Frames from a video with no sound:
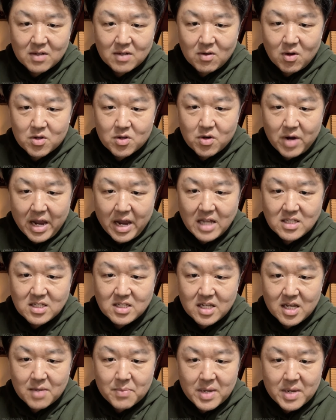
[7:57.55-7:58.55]
Oh, you're
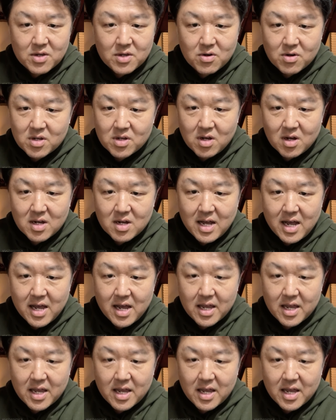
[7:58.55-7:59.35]
18, man. You're a young guy.